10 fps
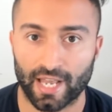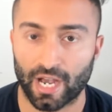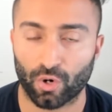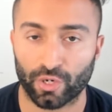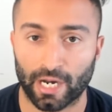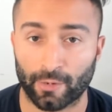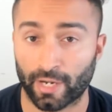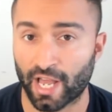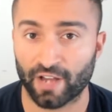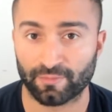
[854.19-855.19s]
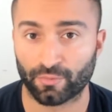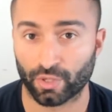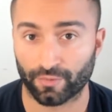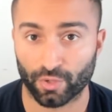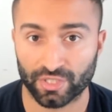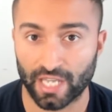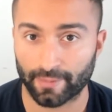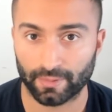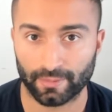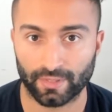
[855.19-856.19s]
hour and a half before your first
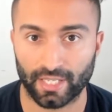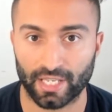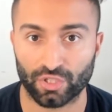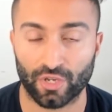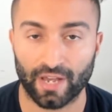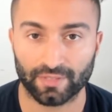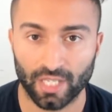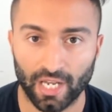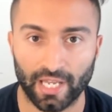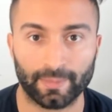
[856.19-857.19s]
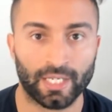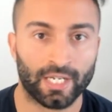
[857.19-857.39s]
time commitment of the day, so you have time